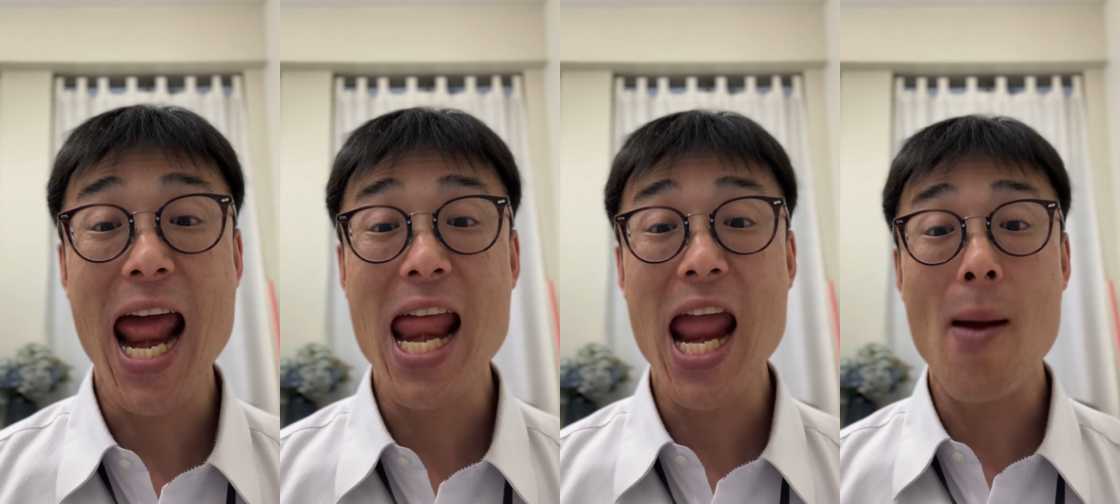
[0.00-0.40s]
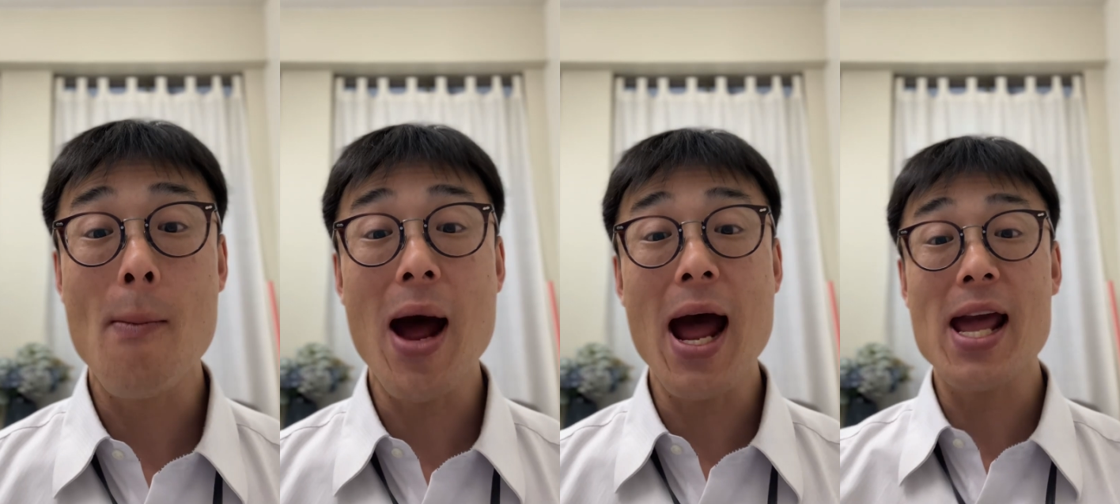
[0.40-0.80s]
you
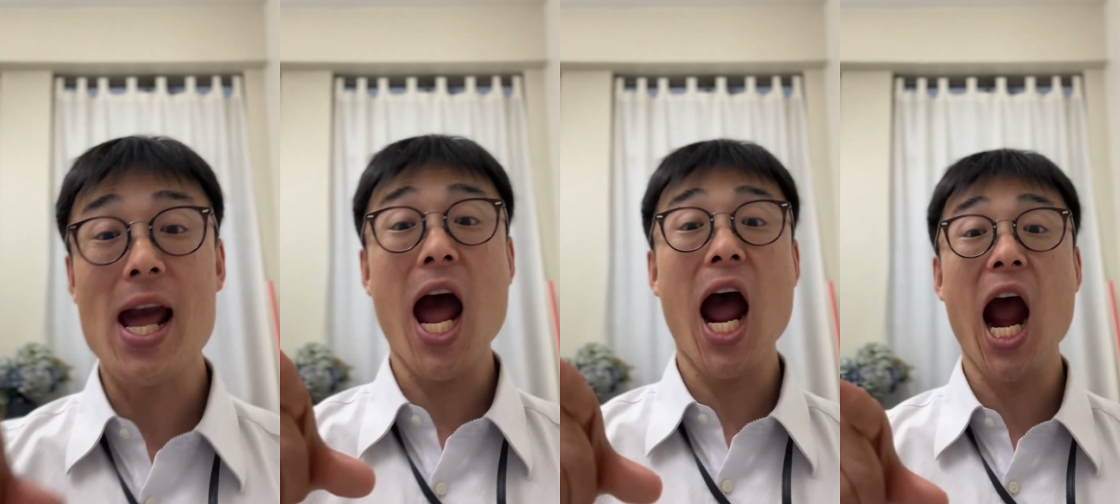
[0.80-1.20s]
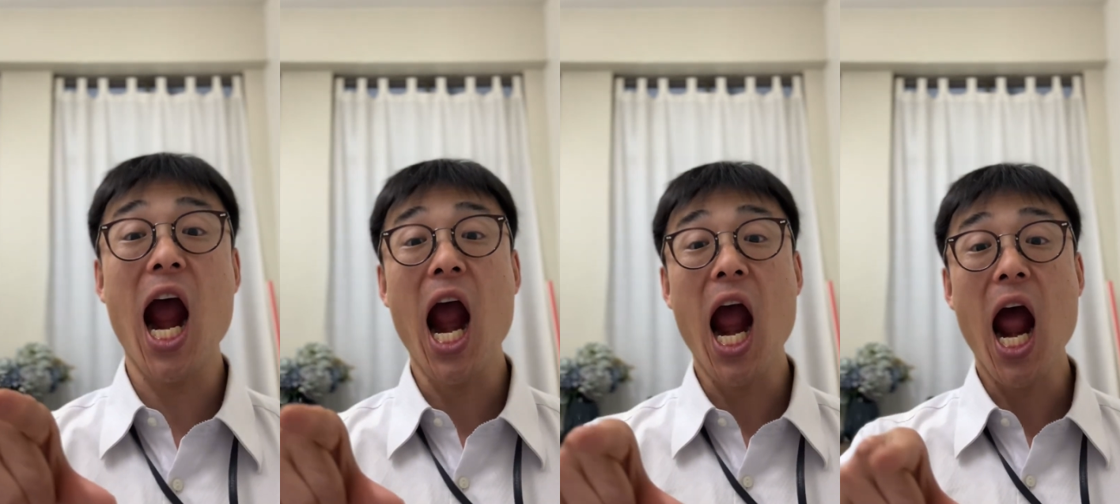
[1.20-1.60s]
might
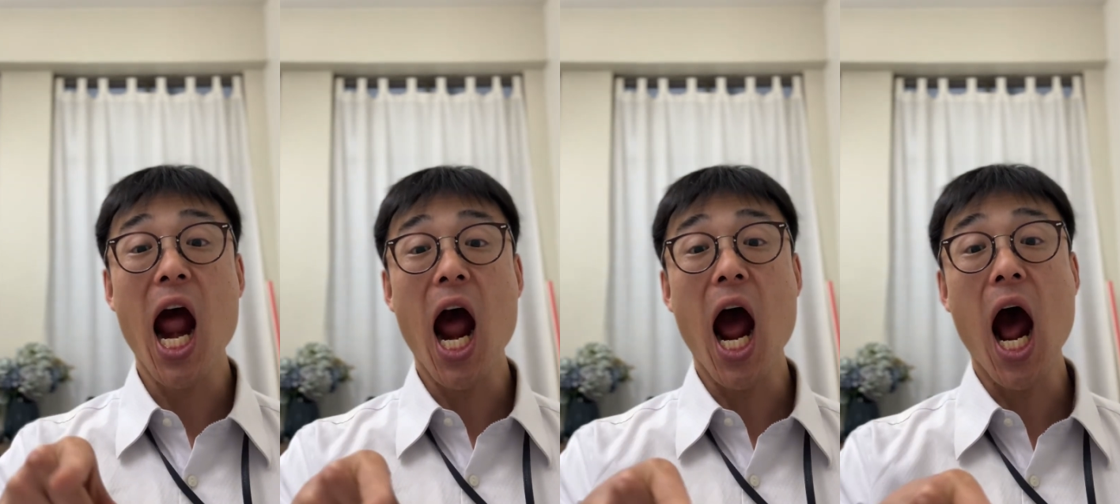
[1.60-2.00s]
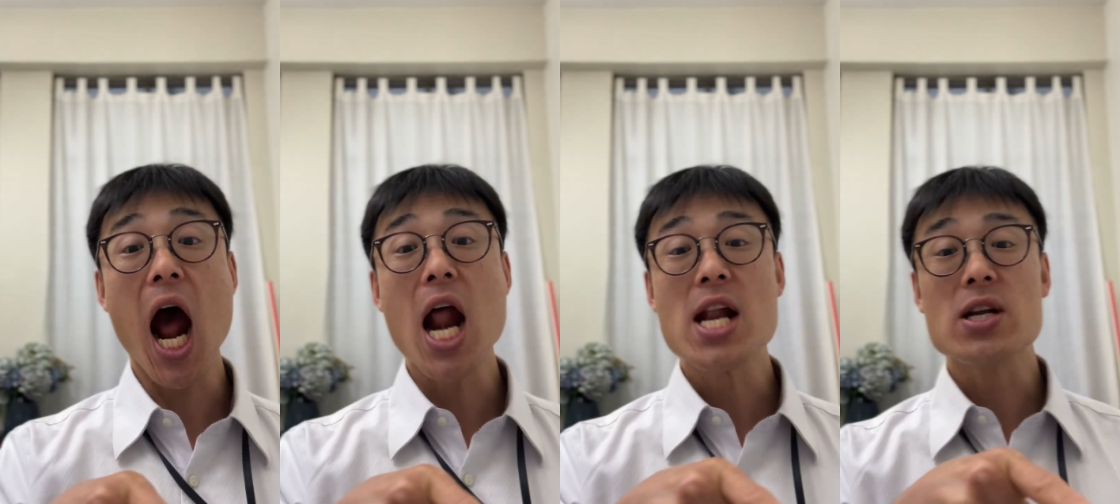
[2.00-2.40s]
go
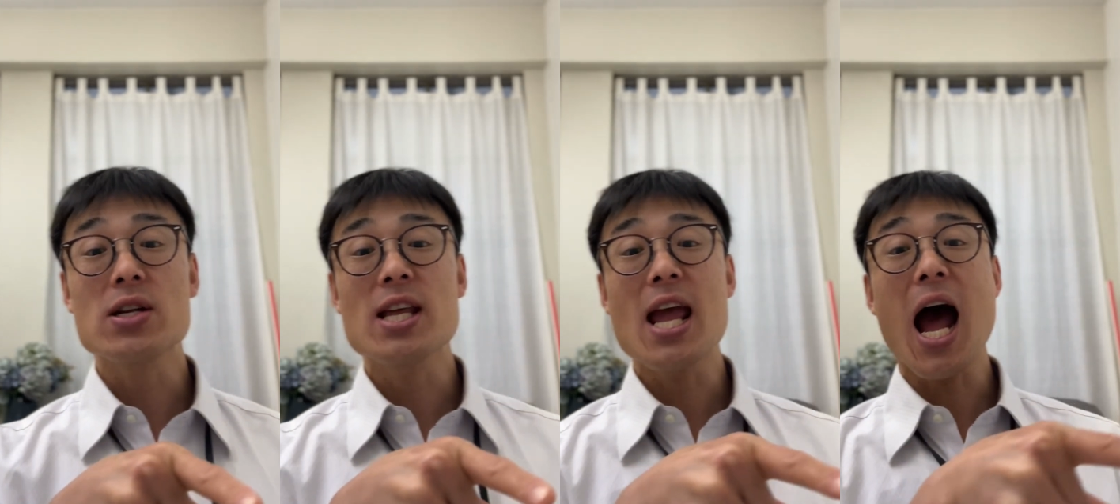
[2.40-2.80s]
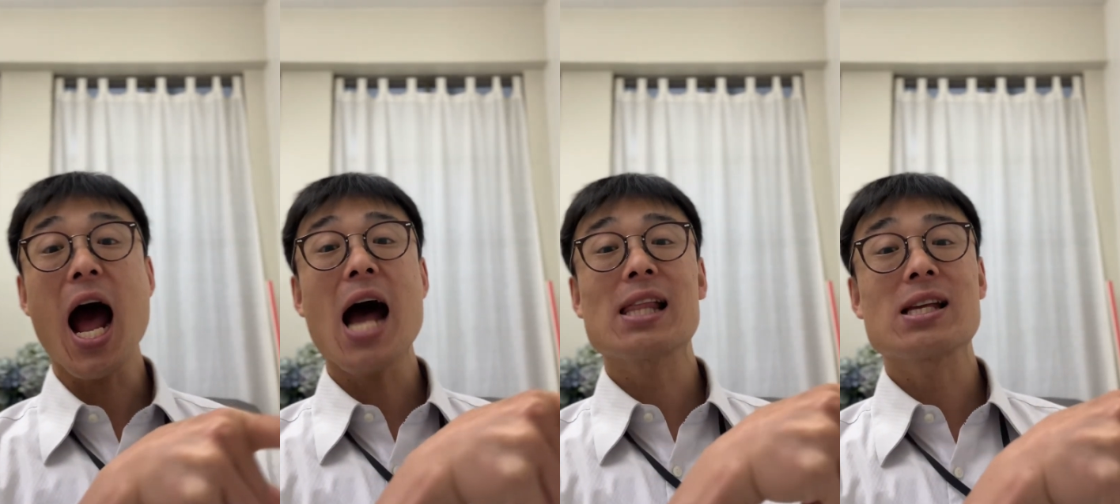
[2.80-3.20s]
to the
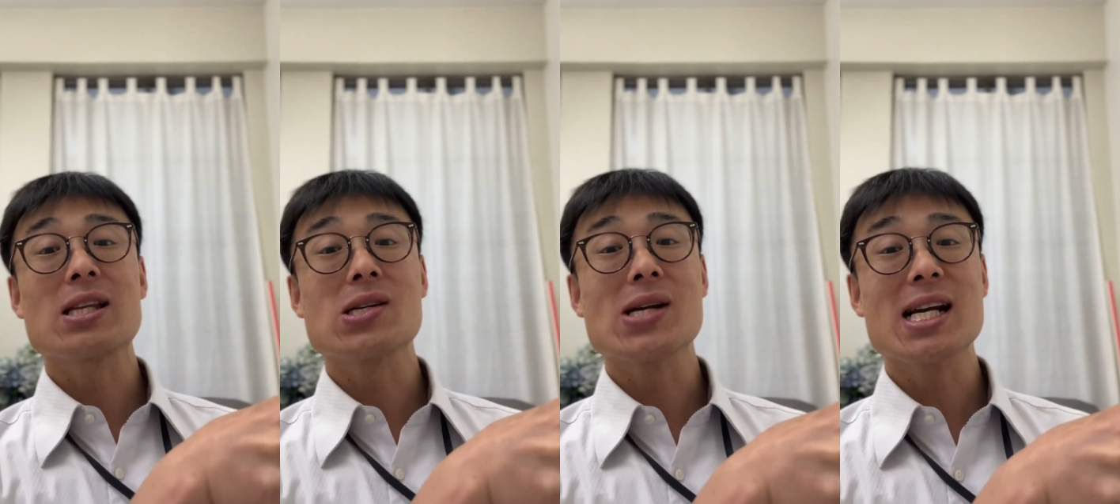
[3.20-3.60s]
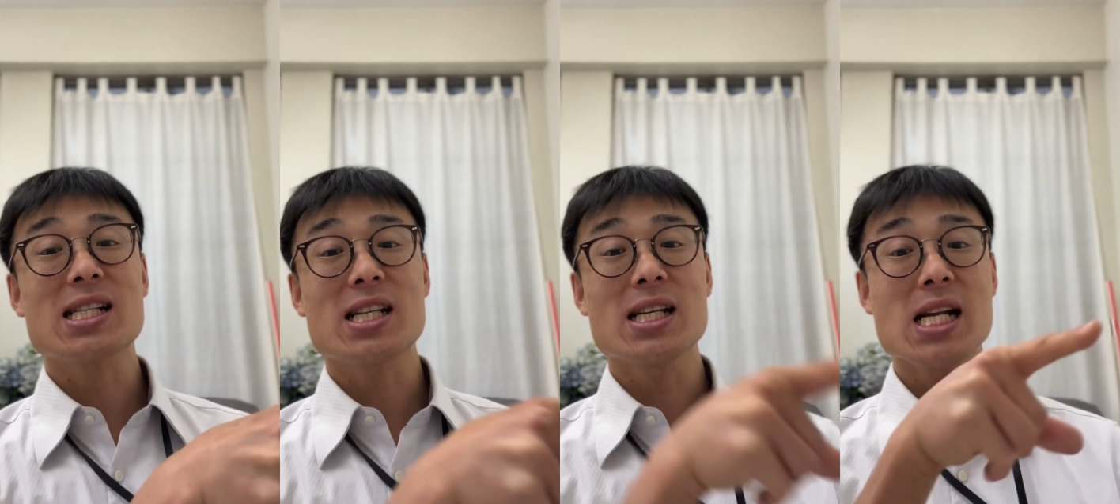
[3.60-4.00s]
other
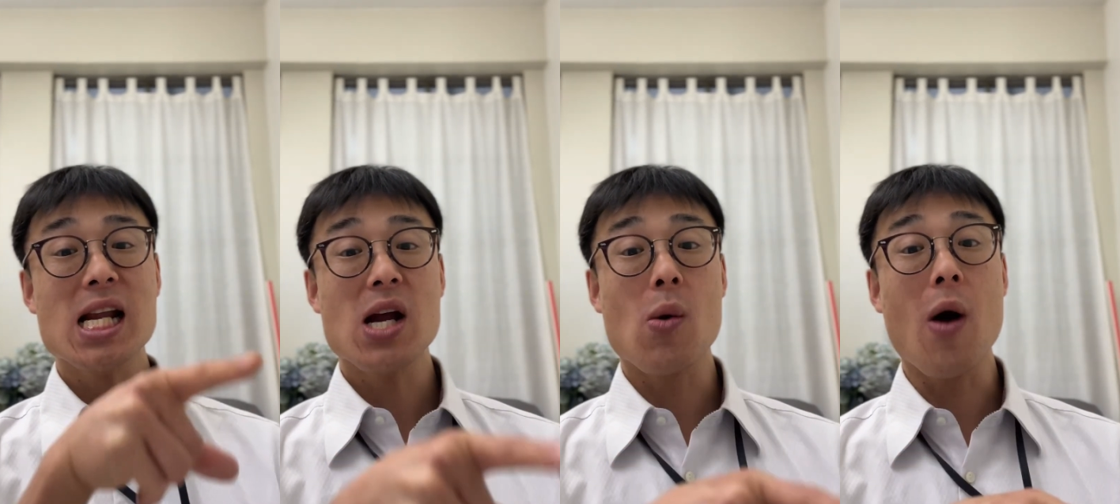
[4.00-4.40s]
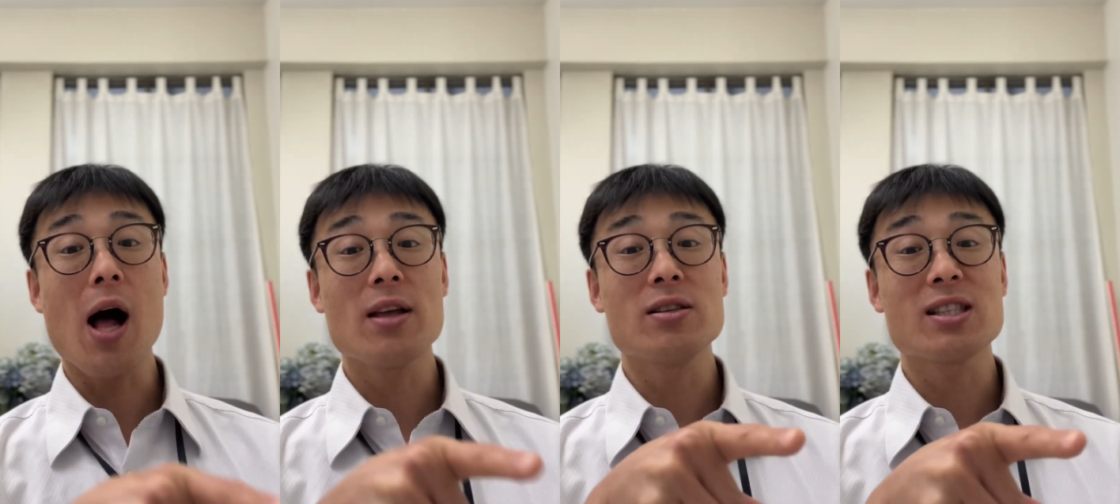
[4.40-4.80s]
direction
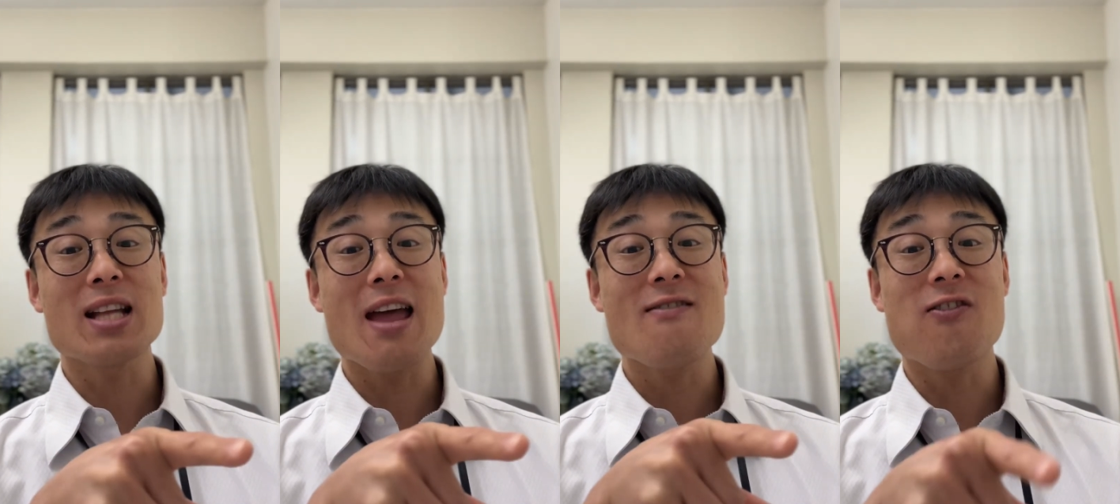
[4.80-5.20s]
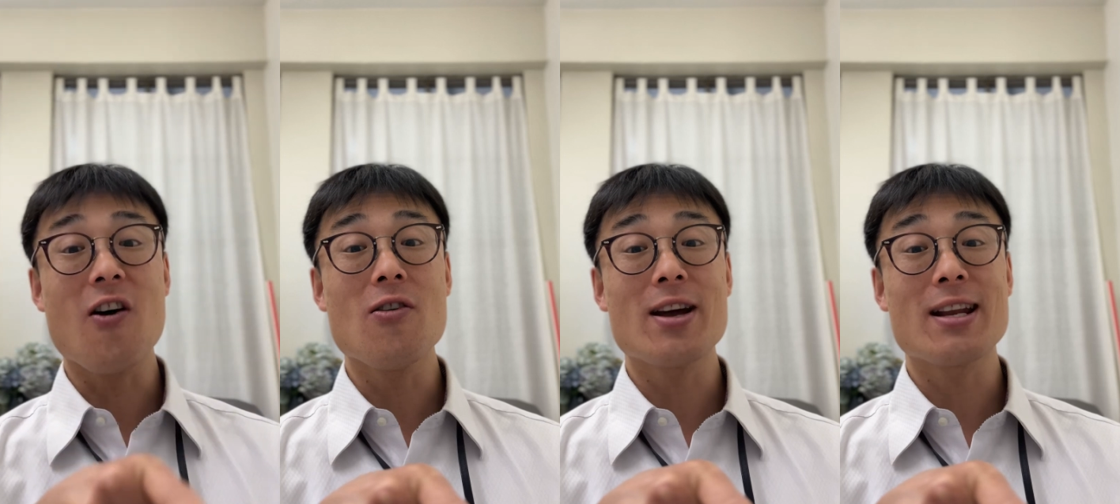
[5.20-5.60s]
while you stay
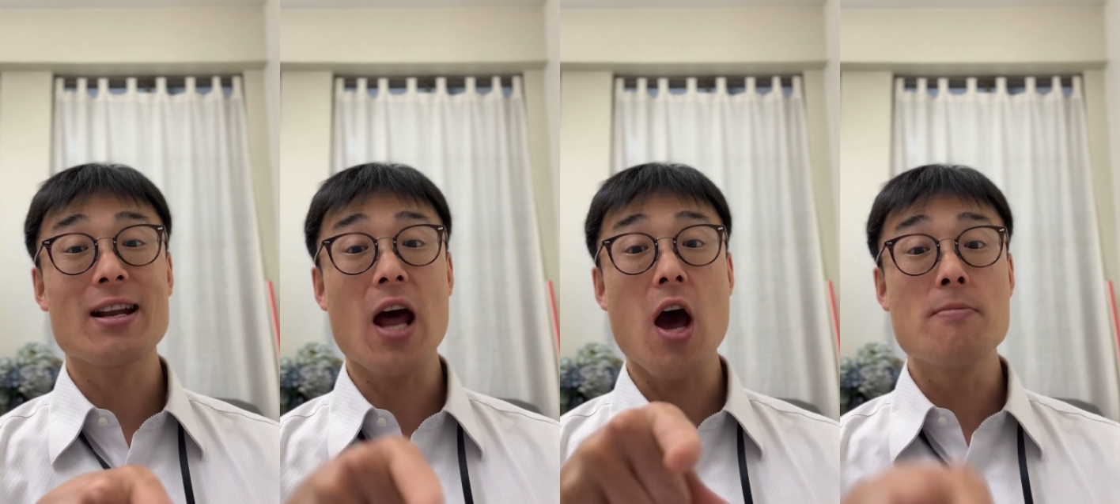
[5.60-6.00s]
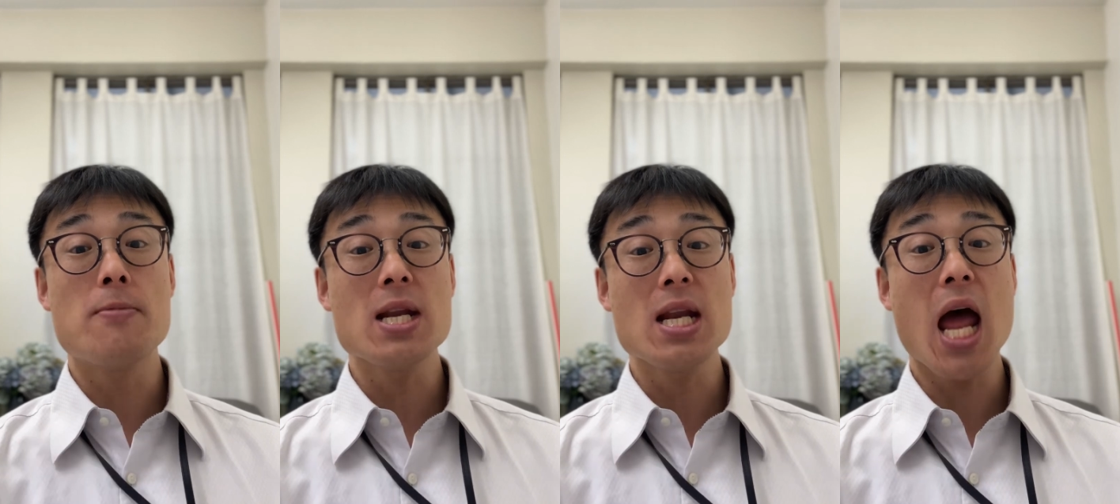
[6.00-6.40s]
forward and open.